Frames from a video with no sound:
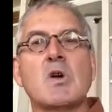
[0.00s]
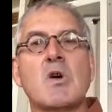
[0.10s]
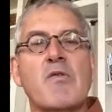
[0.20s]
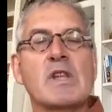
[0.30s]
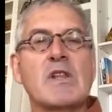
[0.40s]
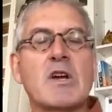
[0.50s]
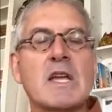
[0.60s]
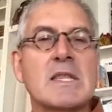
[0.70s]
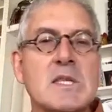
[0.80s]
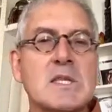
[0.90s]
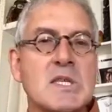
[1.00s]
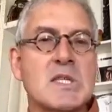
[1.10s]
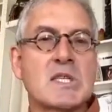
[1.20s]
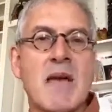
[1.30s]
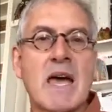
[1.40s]
So if we look at this
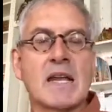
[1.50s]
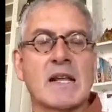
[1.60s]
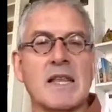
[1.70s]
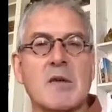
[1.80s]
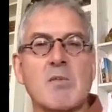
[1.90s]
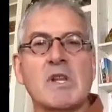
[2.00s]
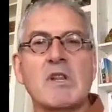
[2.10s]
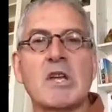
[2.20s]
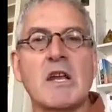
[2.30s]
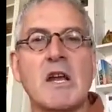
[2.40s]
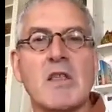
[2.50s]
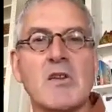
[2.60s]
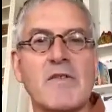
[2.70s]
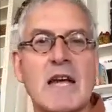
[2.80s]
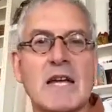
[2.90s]
systematically and we look at
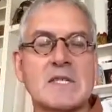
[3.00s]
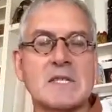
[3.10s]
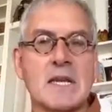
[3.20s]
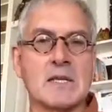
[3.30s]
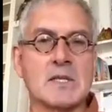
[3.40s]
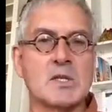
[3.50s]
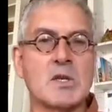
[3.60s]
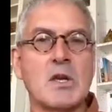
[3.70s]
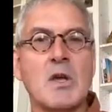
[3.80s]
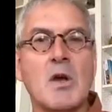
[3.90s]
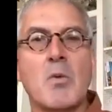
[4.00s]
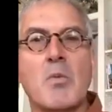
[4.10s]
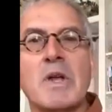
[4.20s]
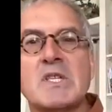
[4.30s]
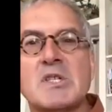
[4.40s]
other vaccines,
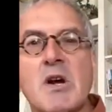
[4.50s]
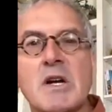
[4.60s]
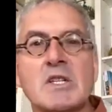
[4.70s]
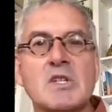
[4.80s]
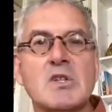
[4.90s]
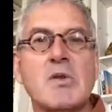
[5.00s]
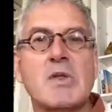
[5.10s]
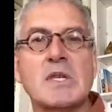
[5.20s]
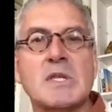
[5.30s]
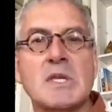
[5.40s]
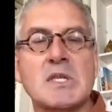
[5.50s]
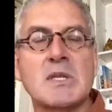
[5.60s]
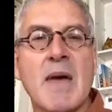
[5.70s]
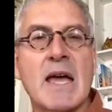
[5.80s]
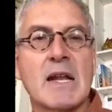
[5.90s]
we started to do this
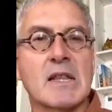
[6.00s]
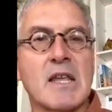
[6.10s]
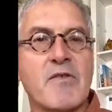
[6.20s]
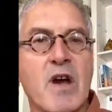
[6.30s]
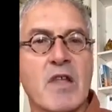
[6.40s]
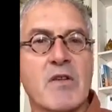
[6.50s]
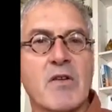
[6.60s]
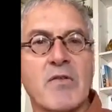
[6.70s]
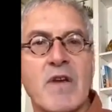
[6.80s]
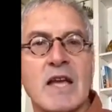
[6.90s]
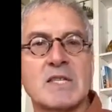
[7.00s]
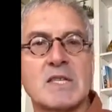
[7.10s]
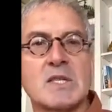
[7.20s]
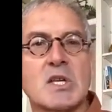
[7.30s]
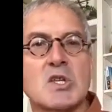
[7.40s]
systematically for other
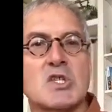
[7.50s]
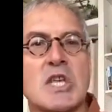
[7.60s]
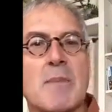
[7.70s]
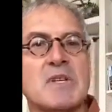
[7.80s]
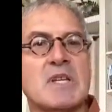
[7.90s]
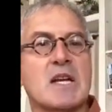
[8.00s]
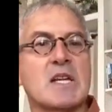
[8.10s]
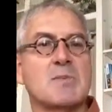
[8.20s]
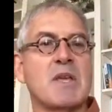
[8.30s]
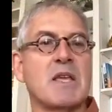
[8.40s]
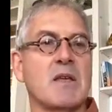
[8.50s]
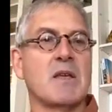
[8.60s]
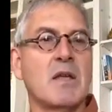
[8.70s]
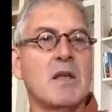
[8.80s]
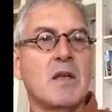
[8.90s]
vaccines such as hepatitis
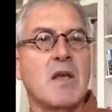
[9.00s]
B,